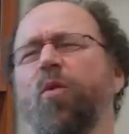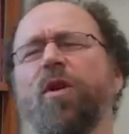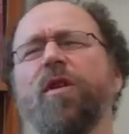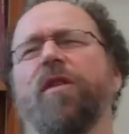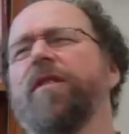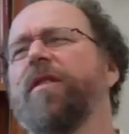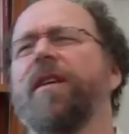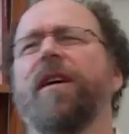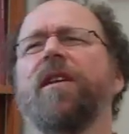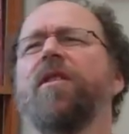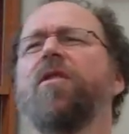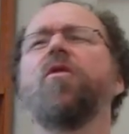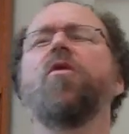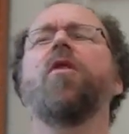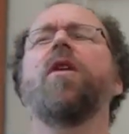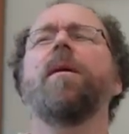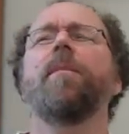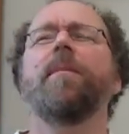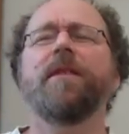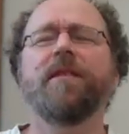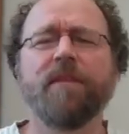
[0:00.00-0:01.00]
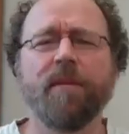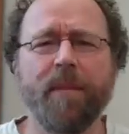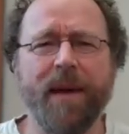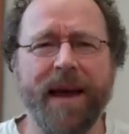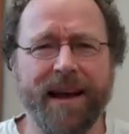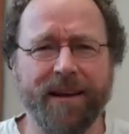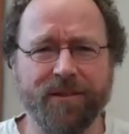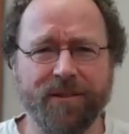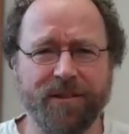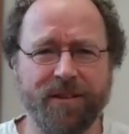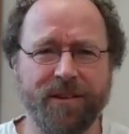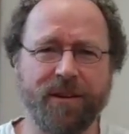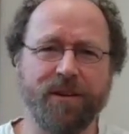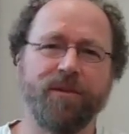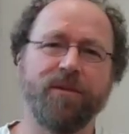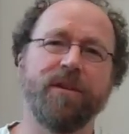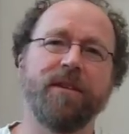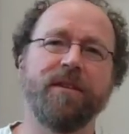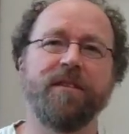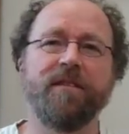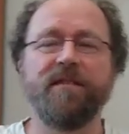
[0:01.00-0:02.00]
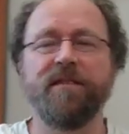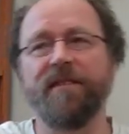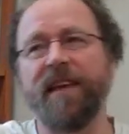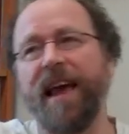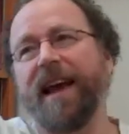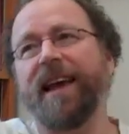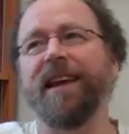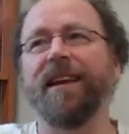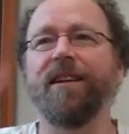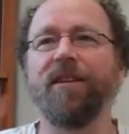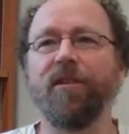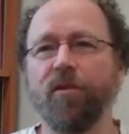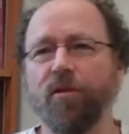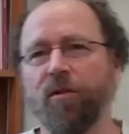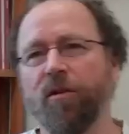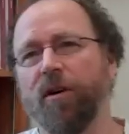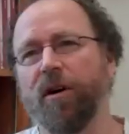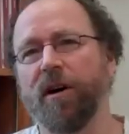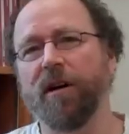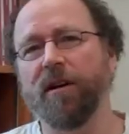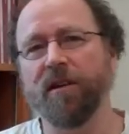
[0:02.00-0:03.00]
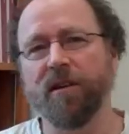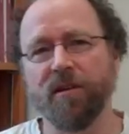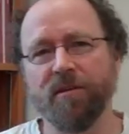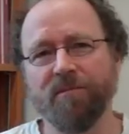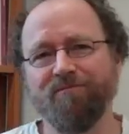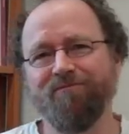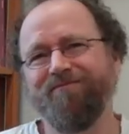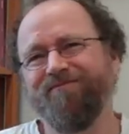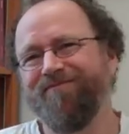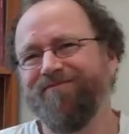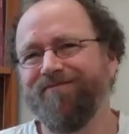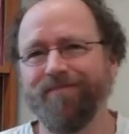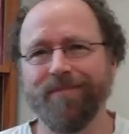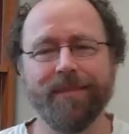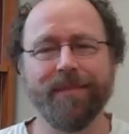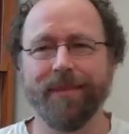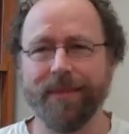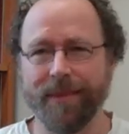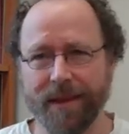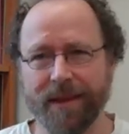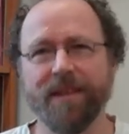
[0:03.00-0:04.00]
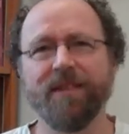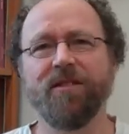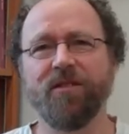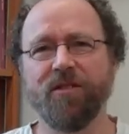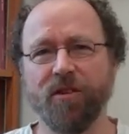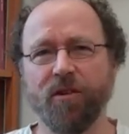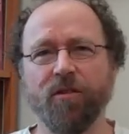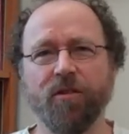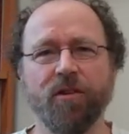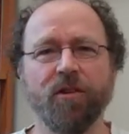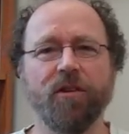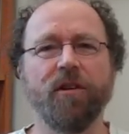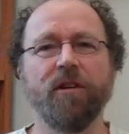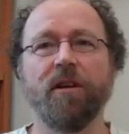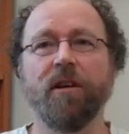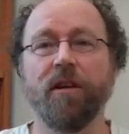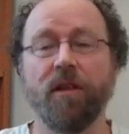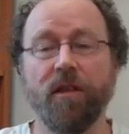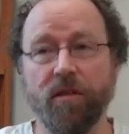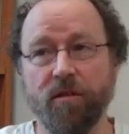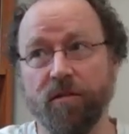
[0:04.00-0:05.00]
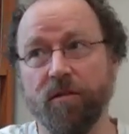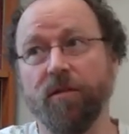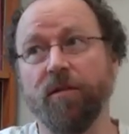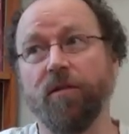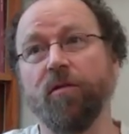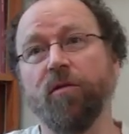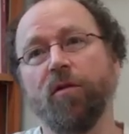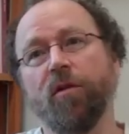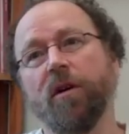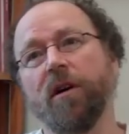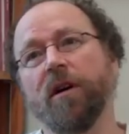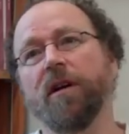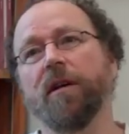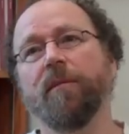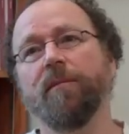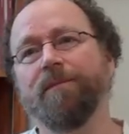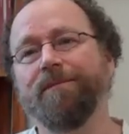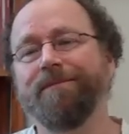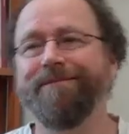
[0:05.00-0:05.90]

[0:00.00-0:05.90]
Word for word: worth enormous amounts to you. Second dog, still good. Third dog,